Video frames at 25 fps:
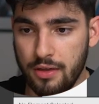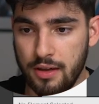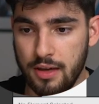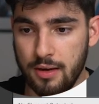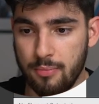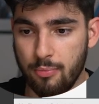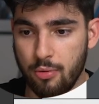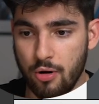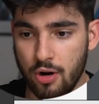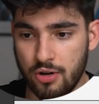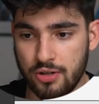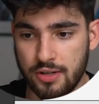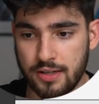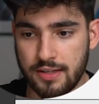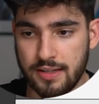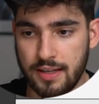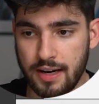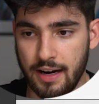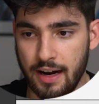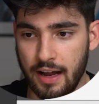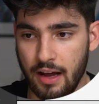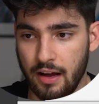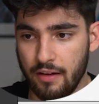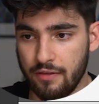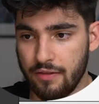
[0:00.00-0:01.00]
the projects that
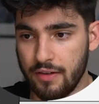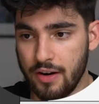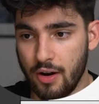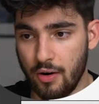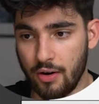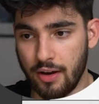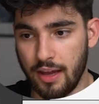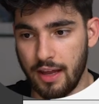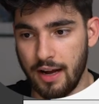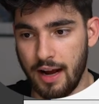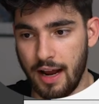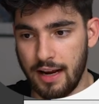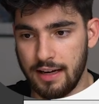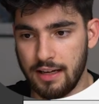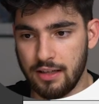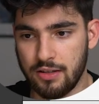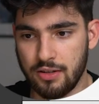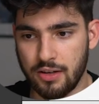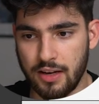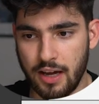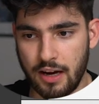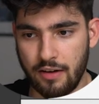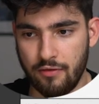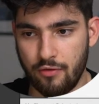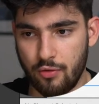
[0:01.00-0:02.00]
I have. Now again, I need to
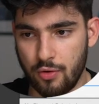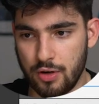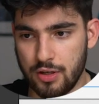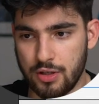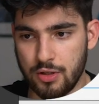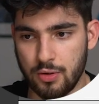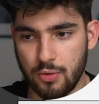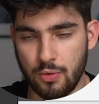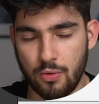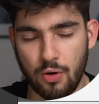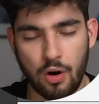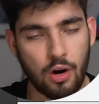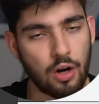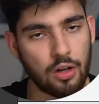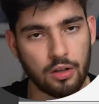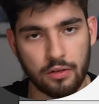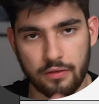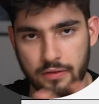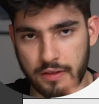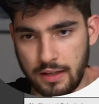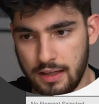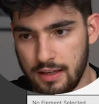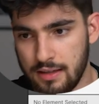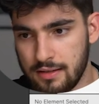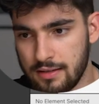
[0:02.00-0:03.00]
kind of redo all
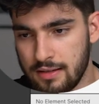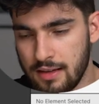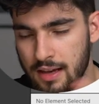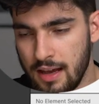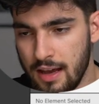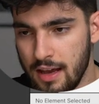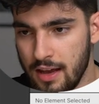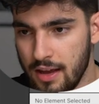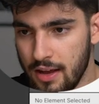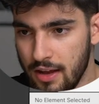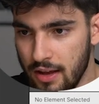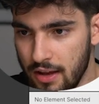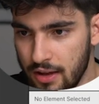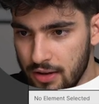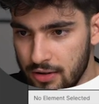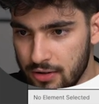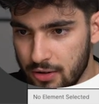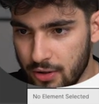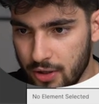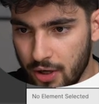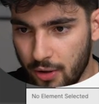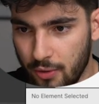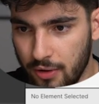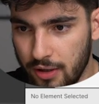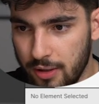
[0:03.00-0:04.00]
of these, so don't